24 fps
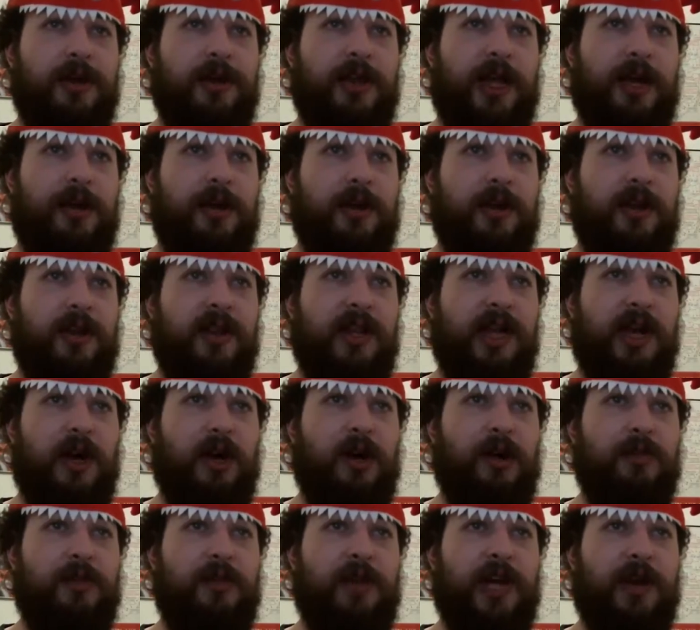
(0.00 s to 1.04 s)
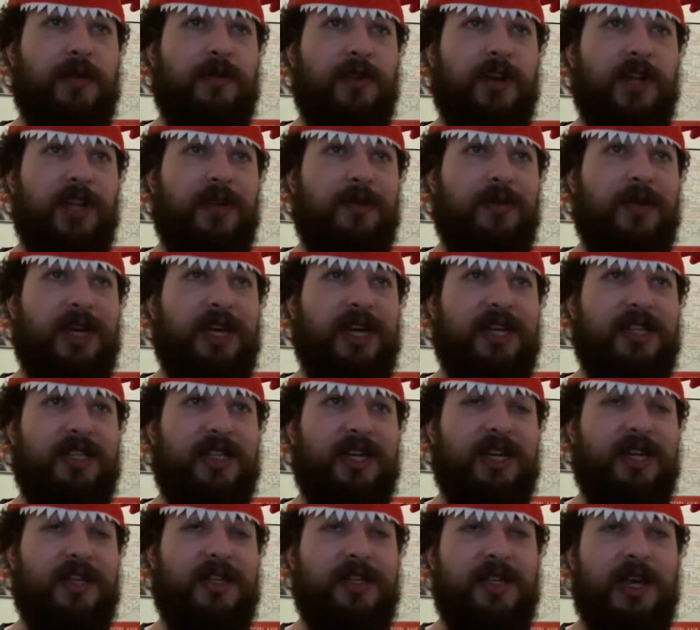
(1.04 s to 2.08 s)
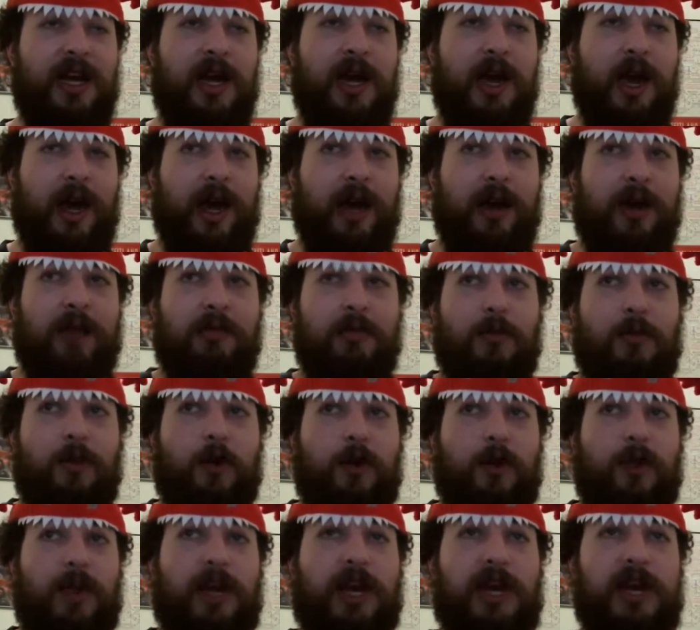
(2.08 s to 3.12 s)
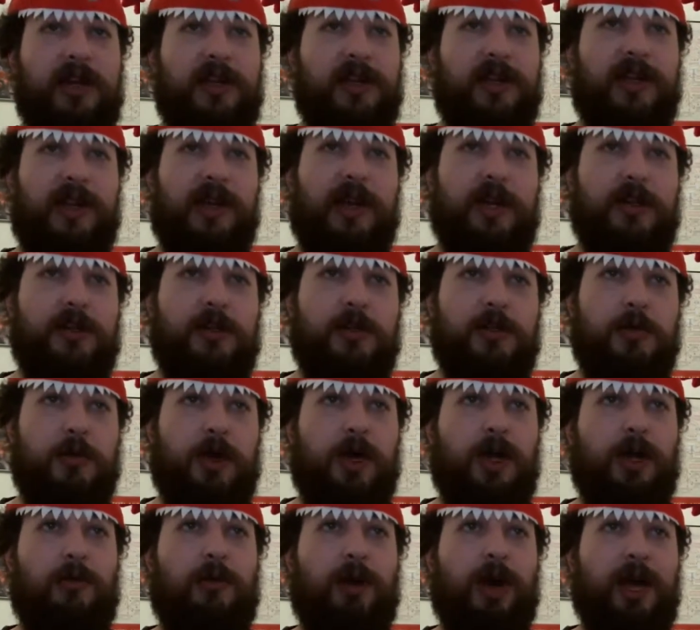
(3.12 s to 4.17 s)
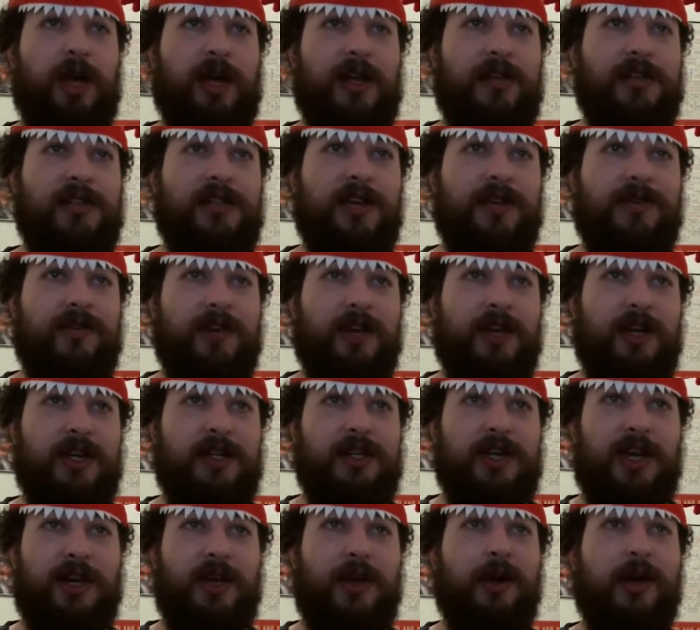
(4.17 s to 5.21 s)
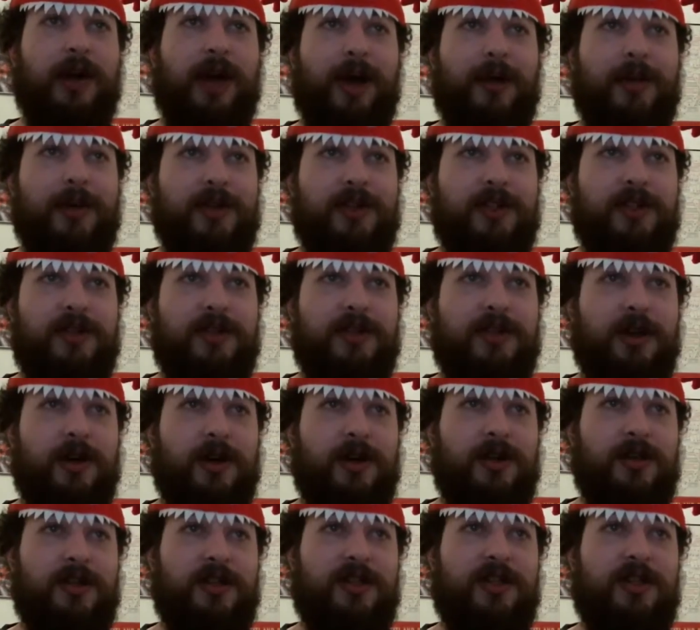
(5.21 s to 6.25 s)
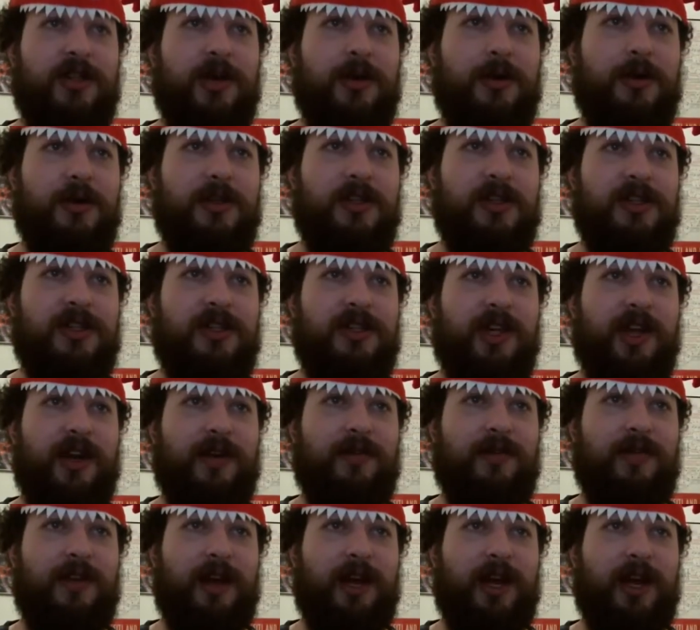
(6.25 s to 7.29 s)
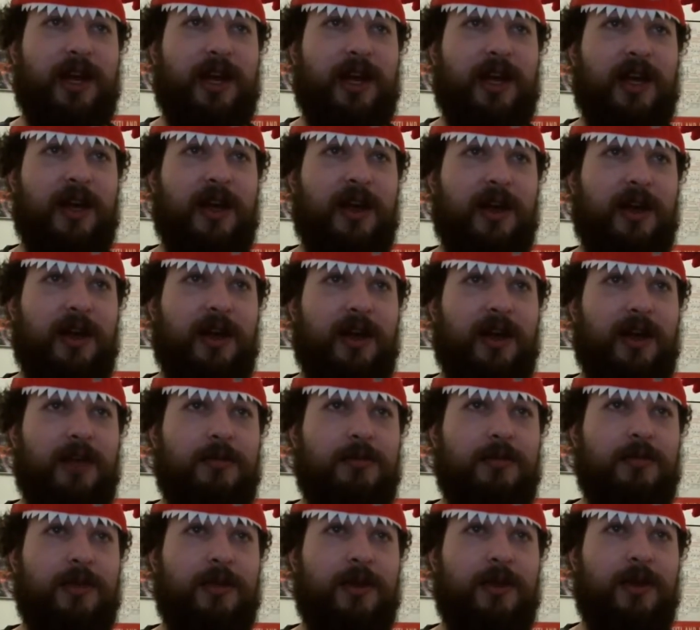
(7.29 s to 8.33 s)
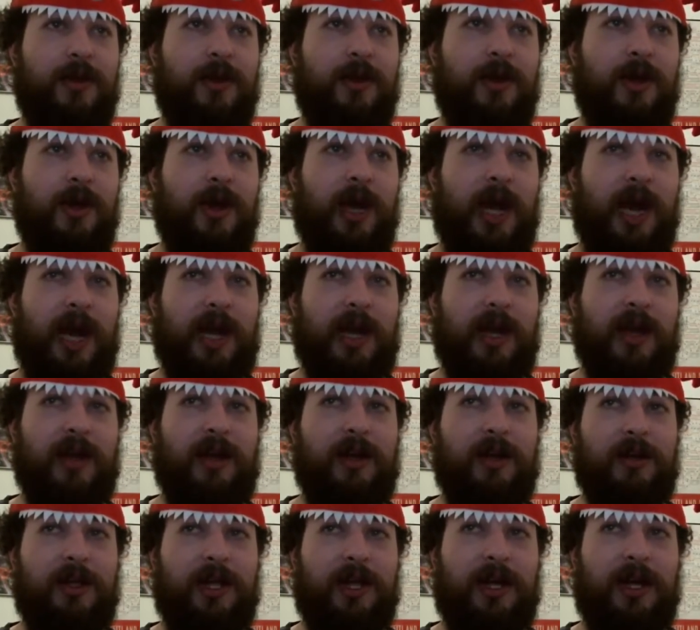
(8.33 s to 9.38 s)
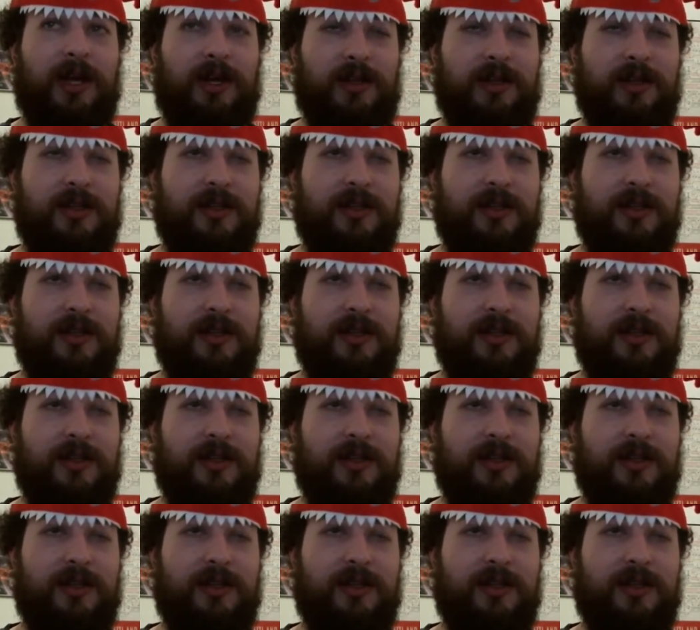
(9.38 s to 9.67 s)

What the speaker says: That would definitely make sense. More than anything, I just want a bucket sifter because I know how much dirt and stone and stuff that I can collect.